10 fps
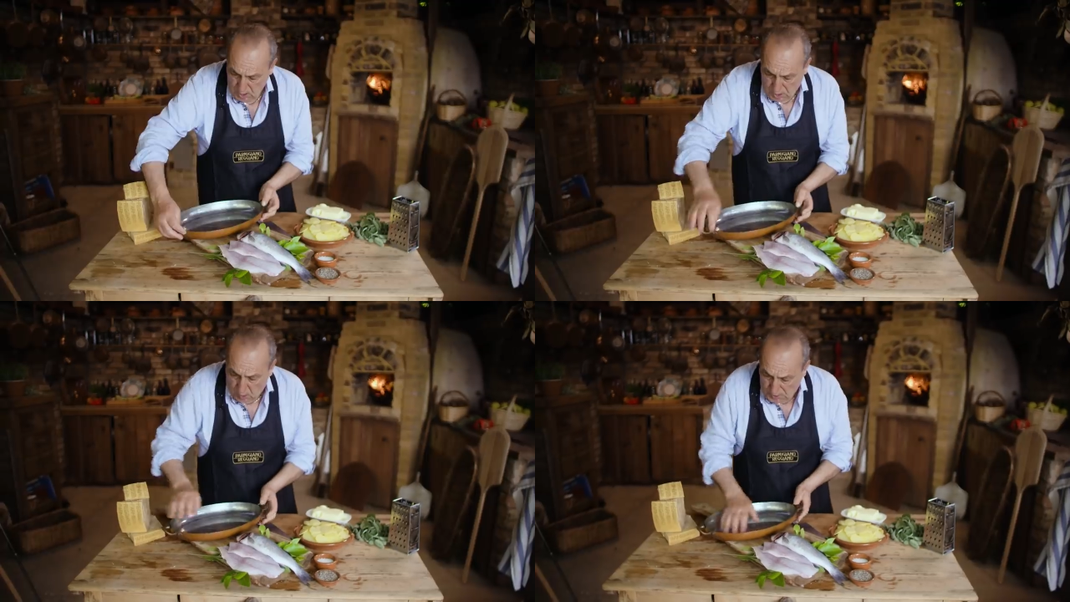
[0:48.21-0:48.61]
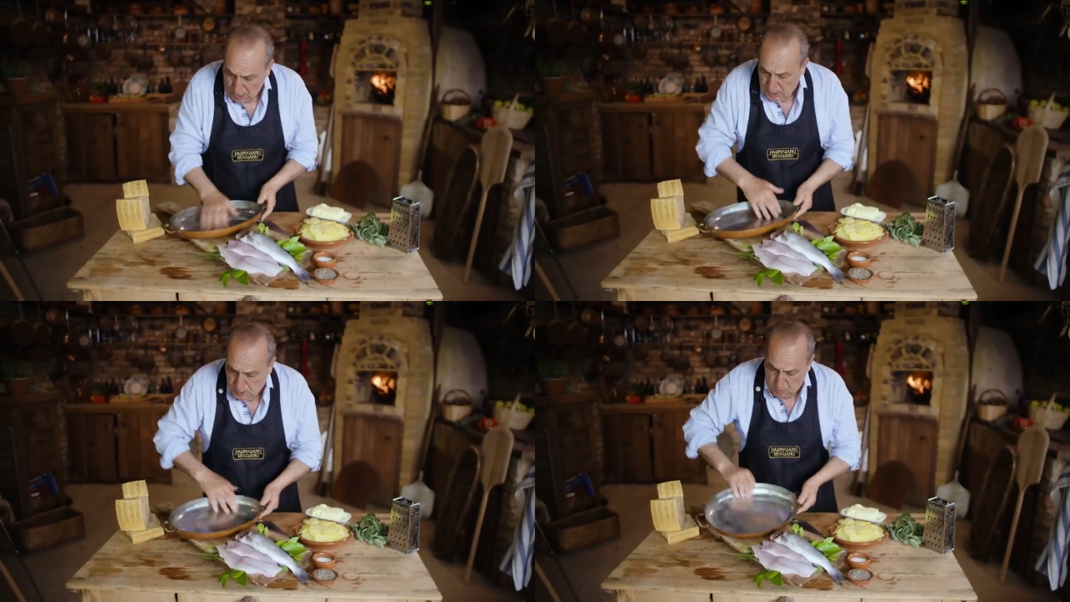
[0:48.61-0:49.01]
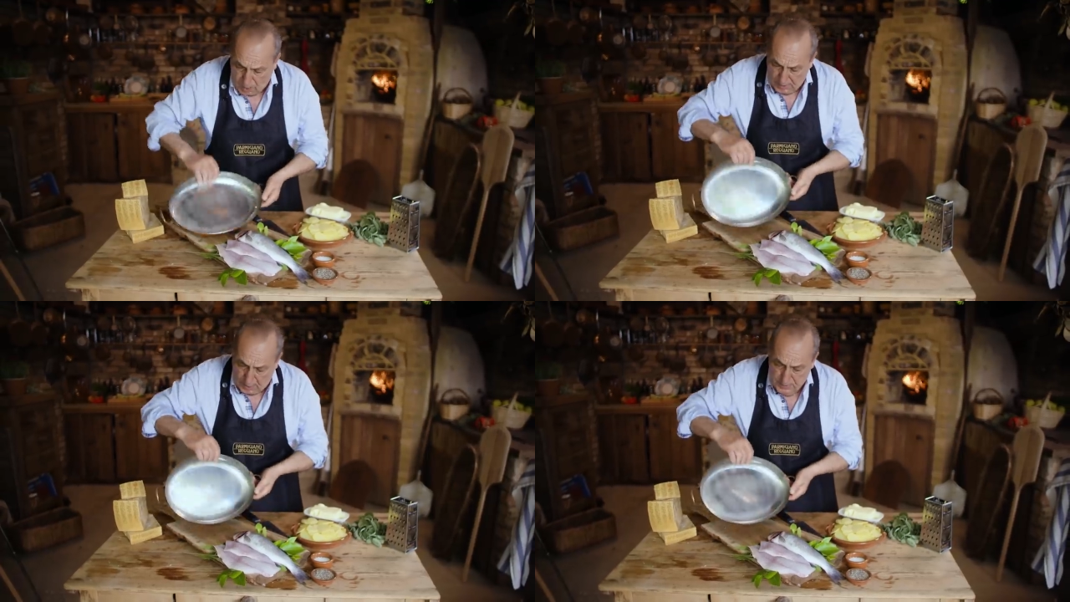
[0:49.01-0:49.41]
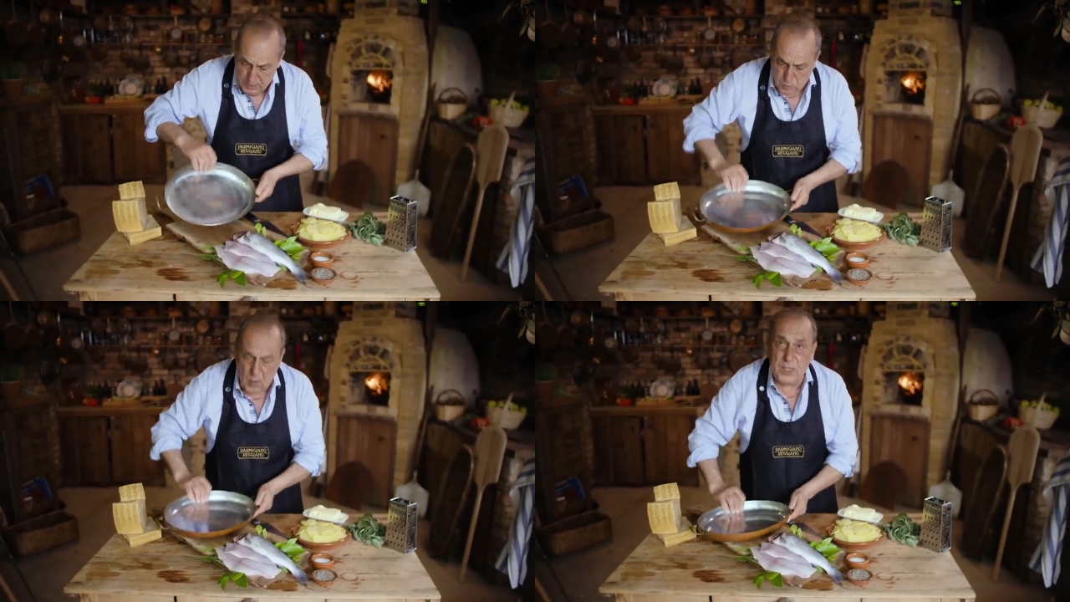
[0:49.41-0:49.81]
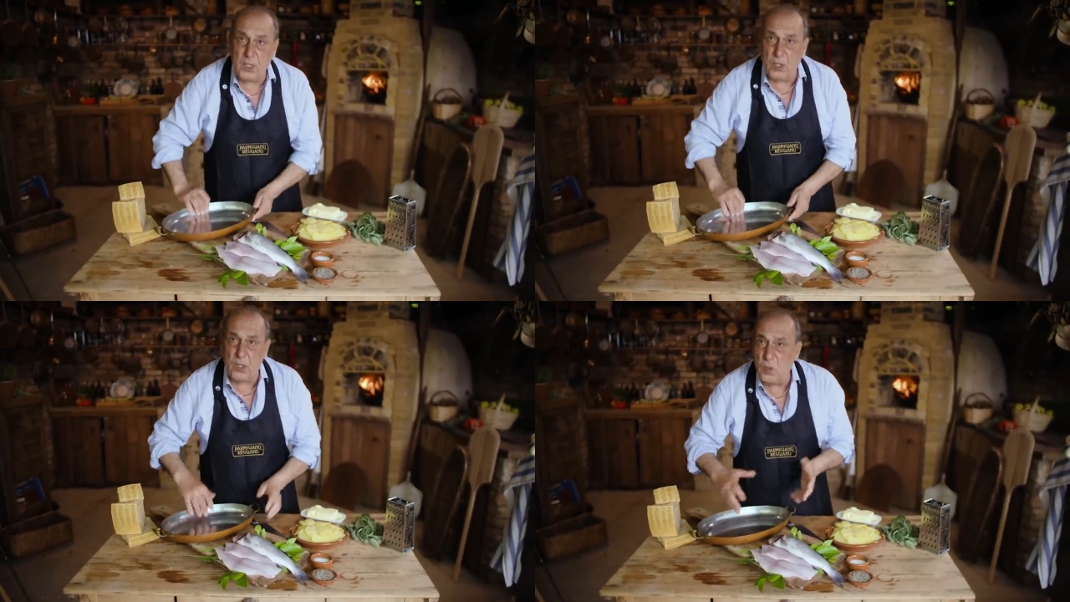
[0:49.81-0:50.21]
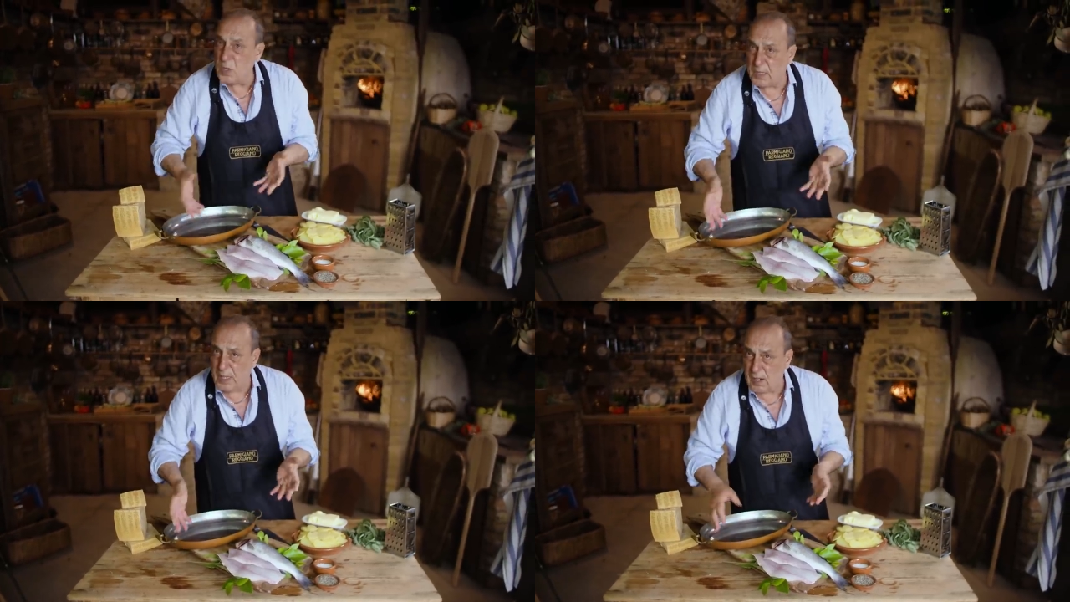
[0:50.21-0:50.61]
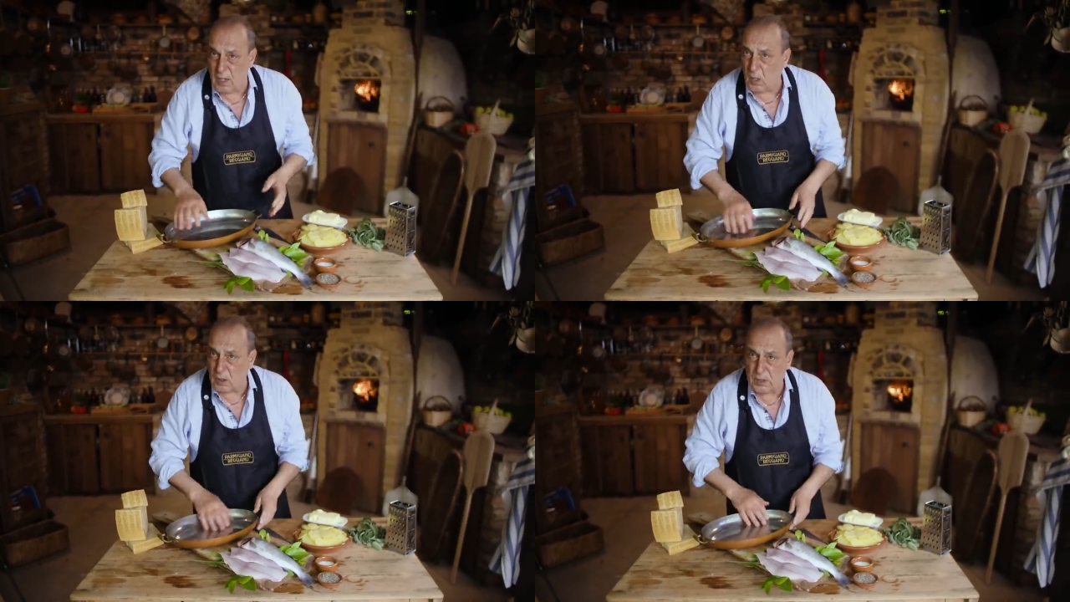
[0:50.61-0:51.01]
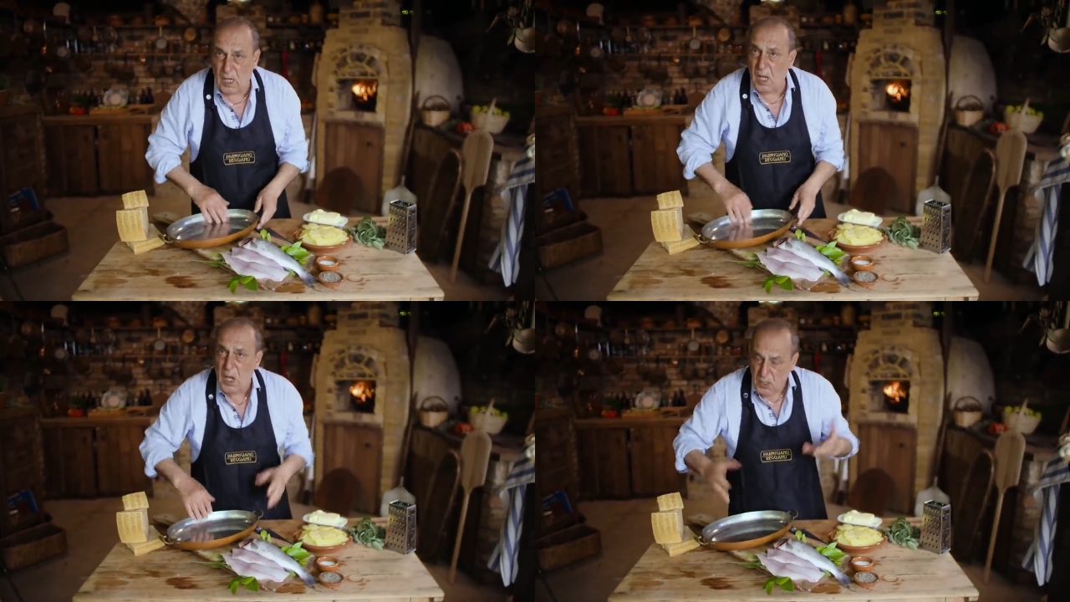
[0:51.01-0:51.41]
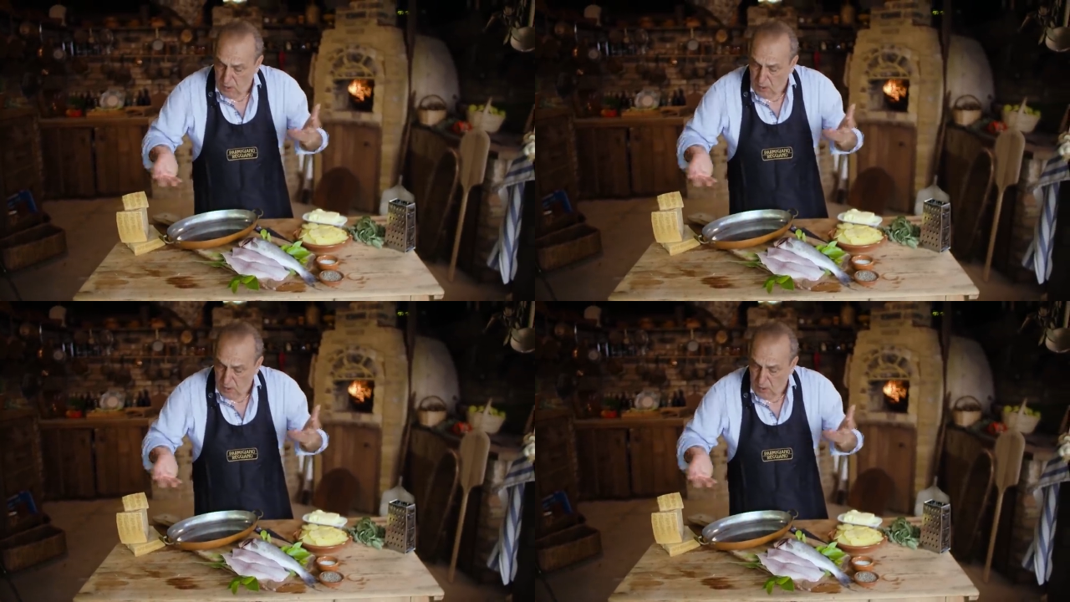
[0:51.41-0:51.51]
So nice one like this one. And you can use a terracotta,